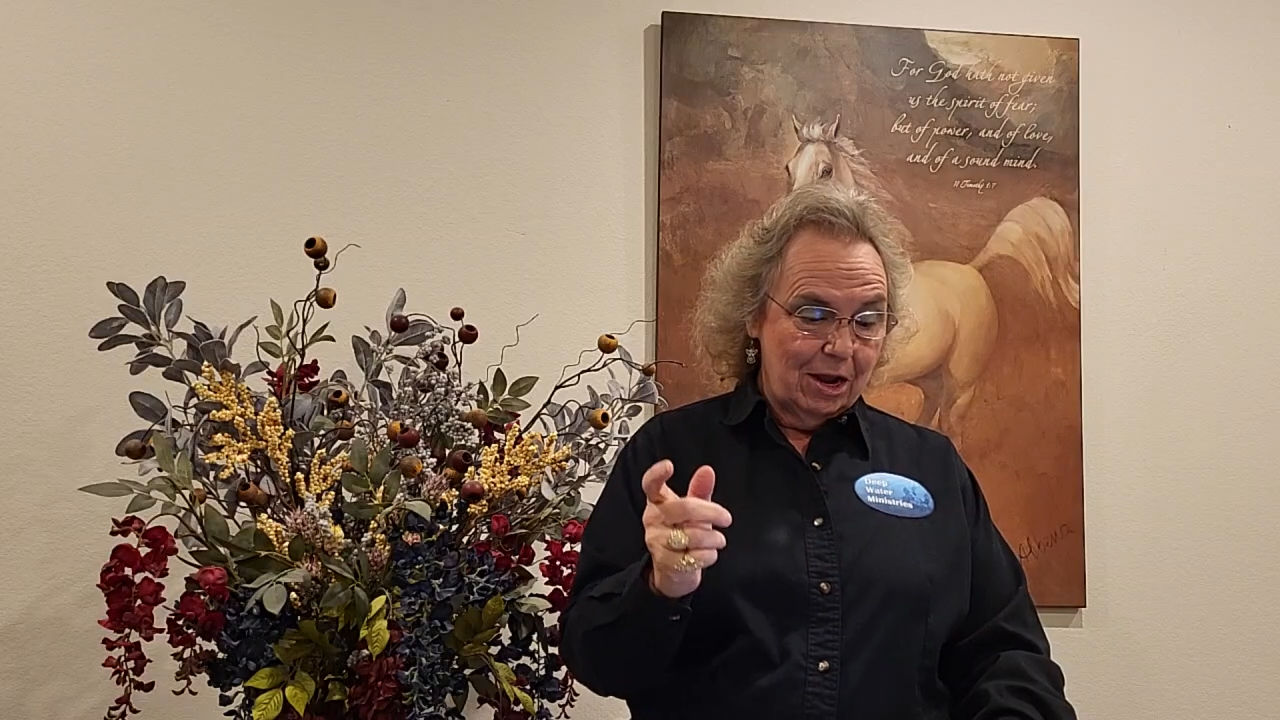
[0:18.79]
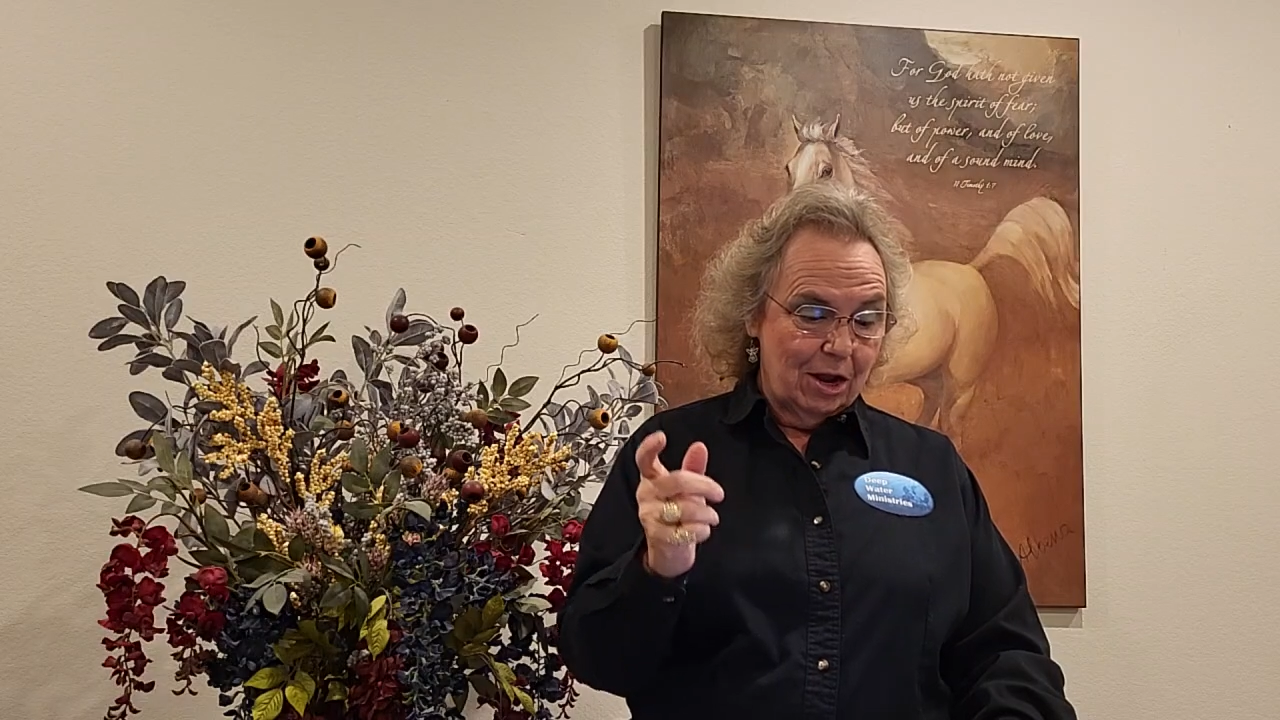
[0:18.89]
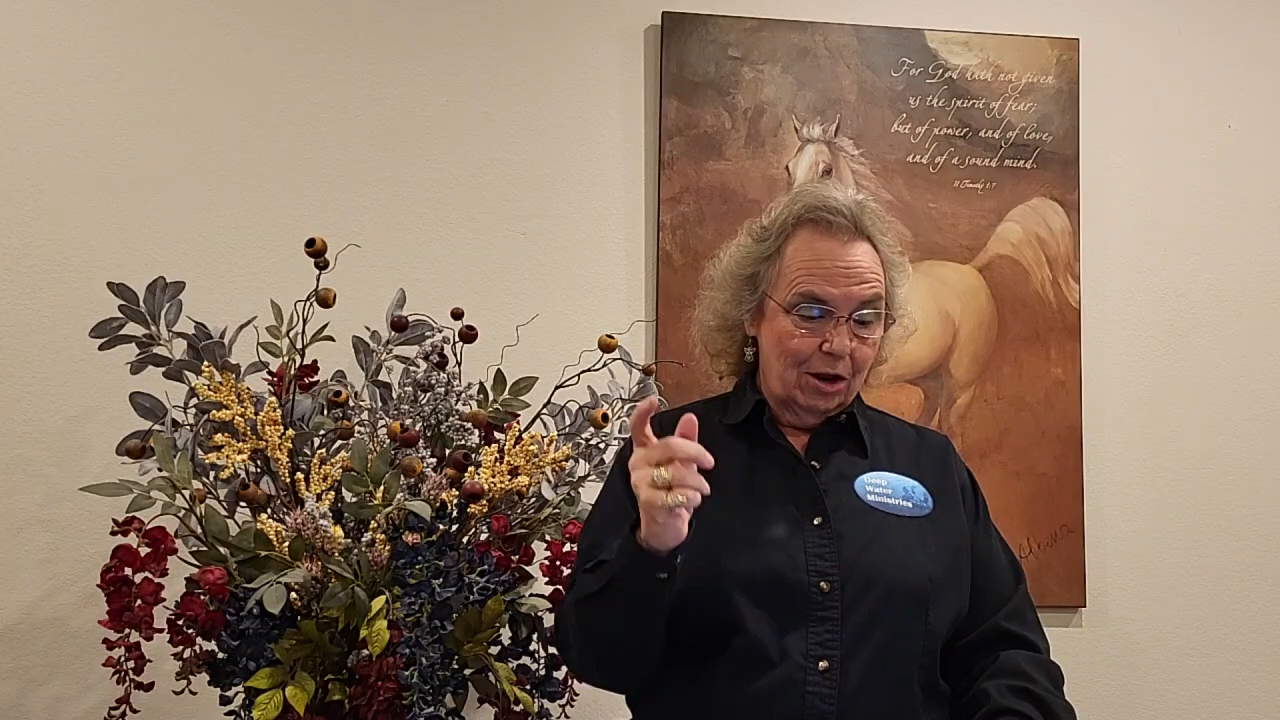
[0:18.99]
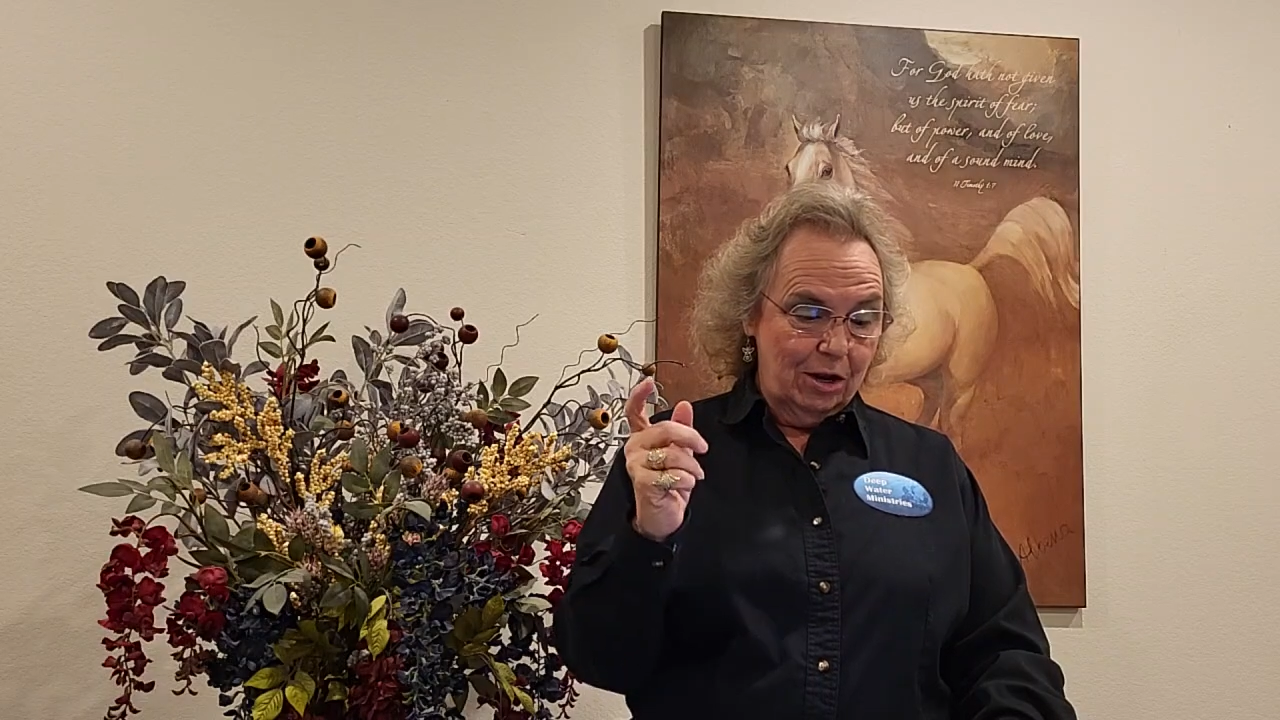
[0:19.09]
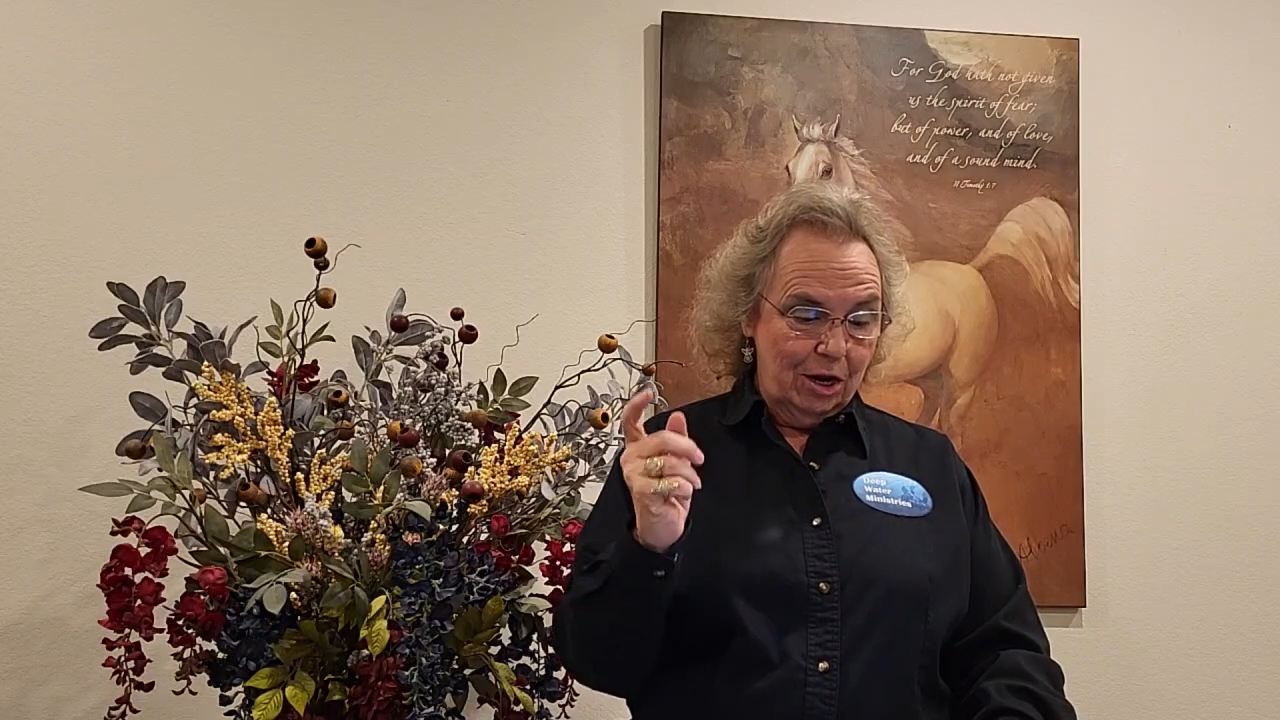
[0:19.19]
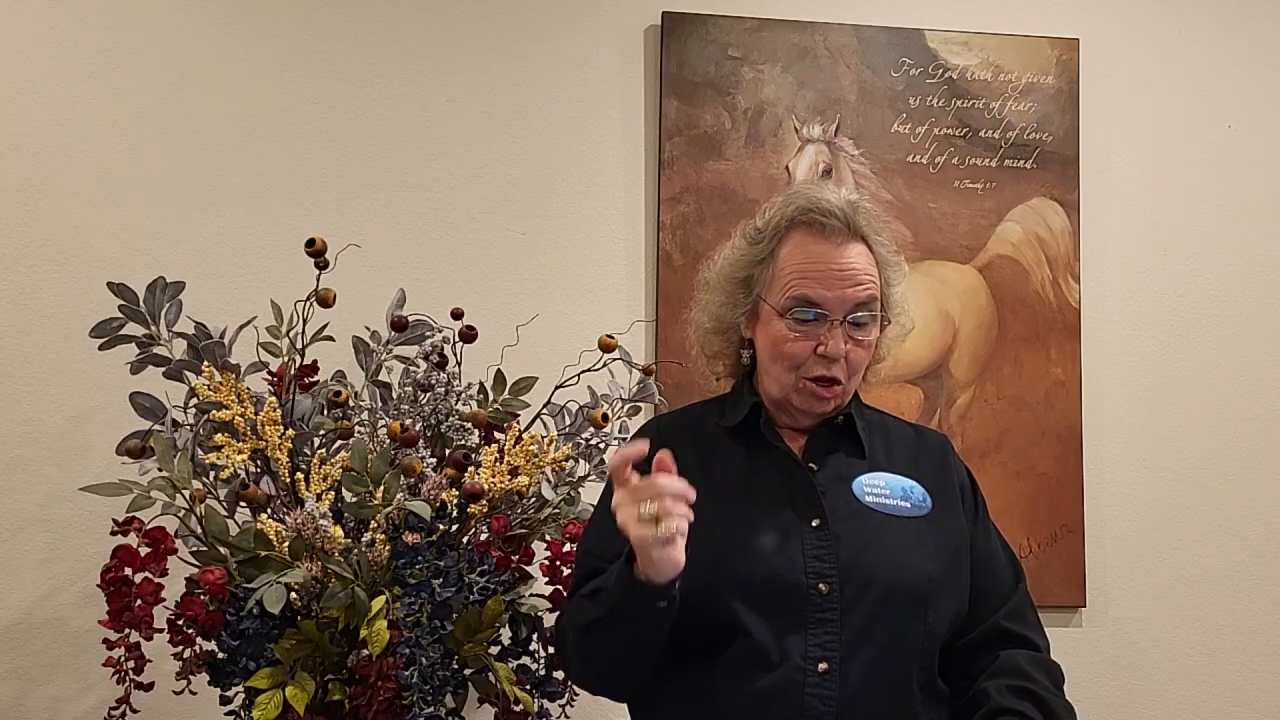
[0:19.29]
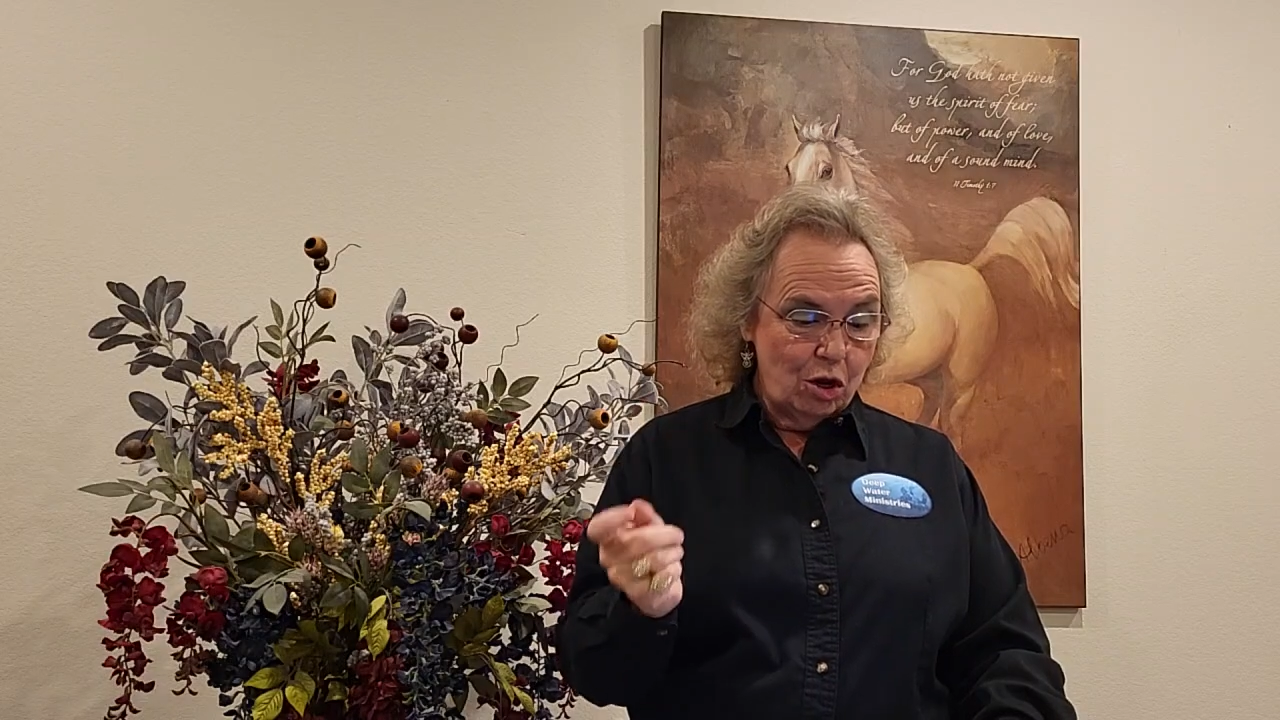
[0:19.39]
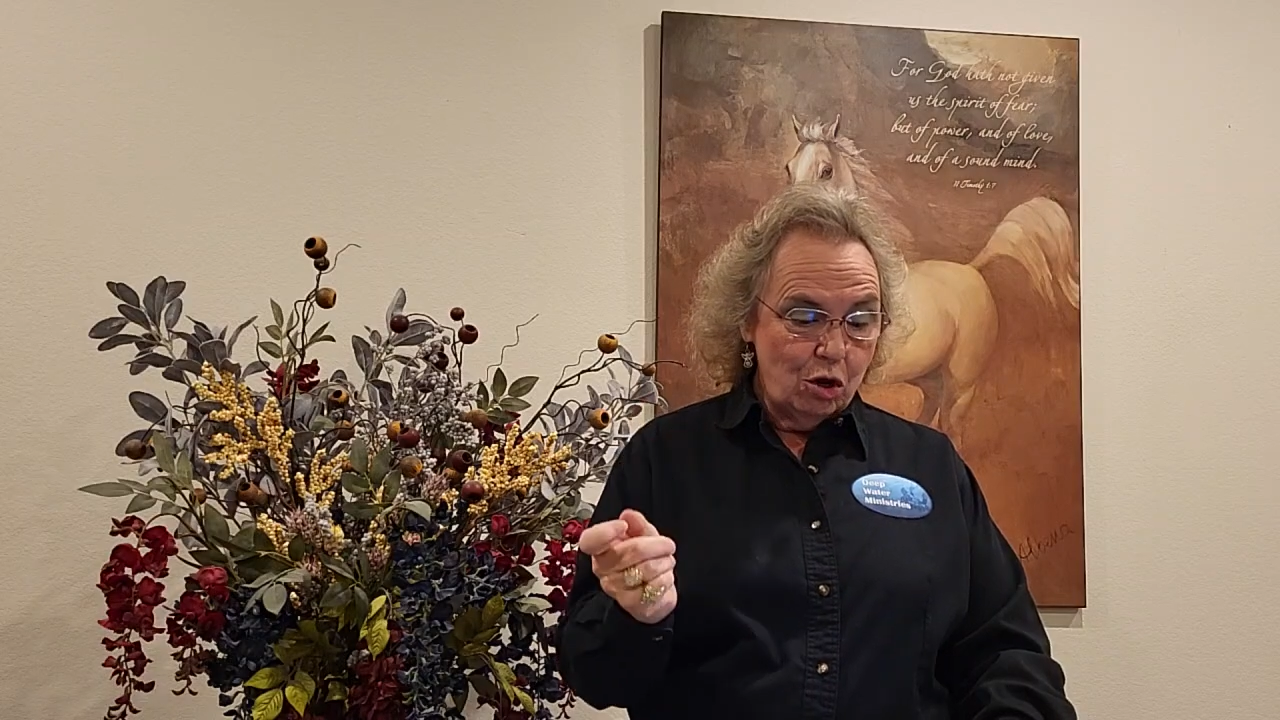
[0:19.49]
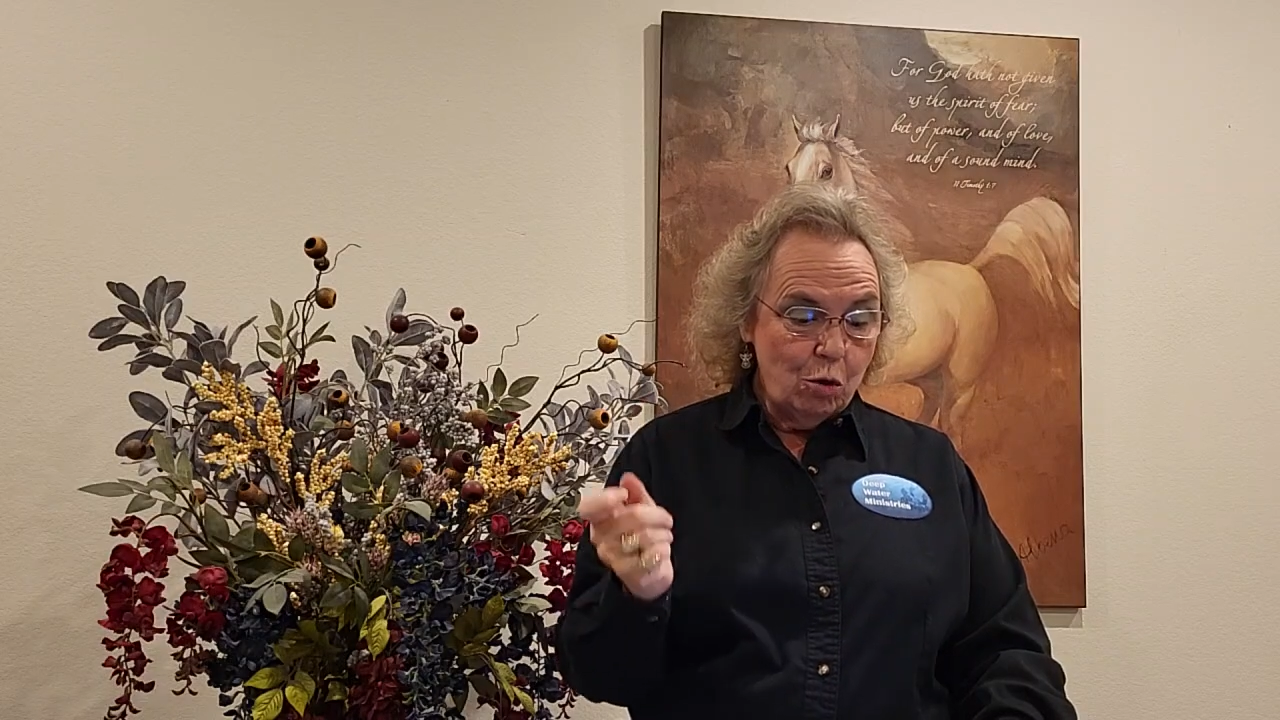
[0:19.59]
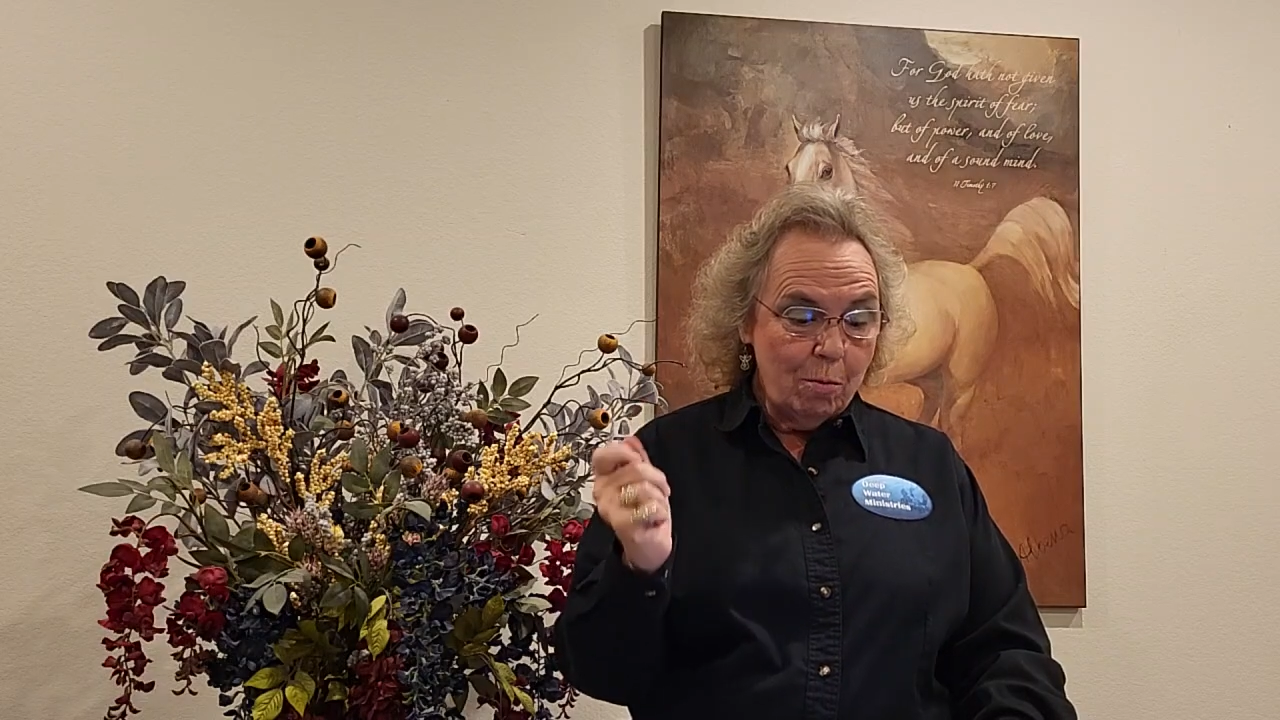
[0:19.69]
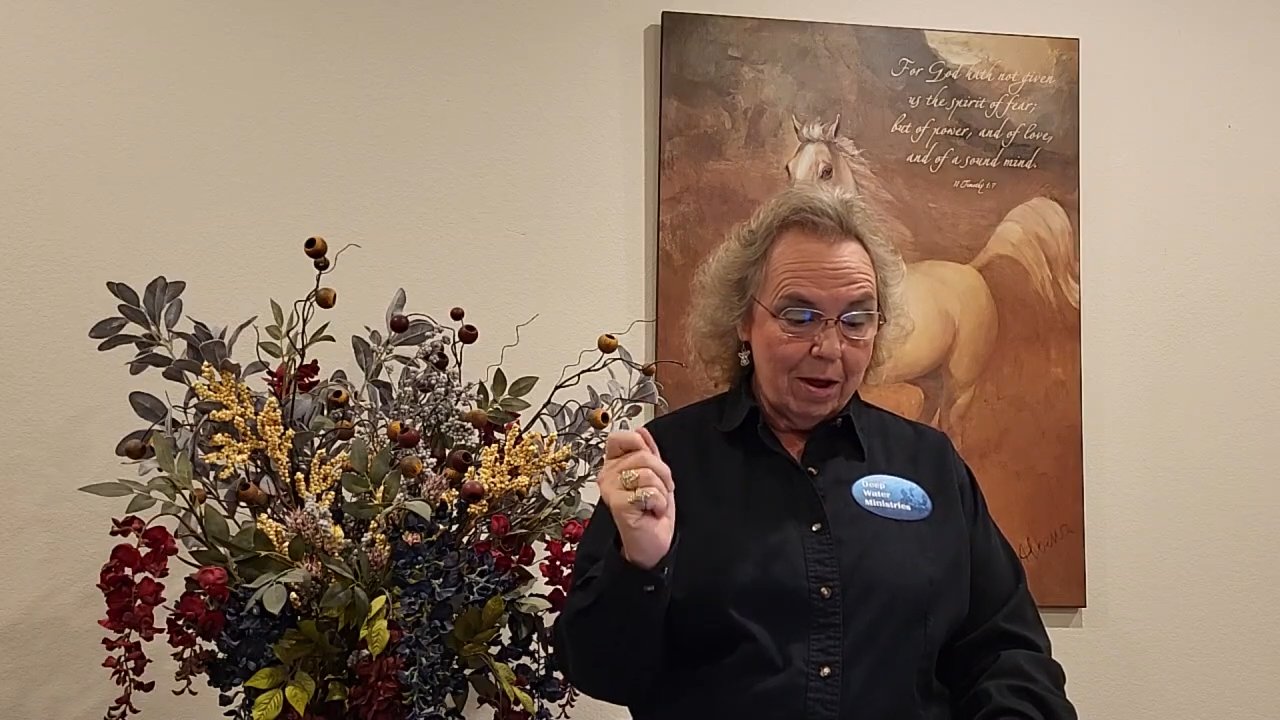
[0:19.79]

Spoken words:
on the Hume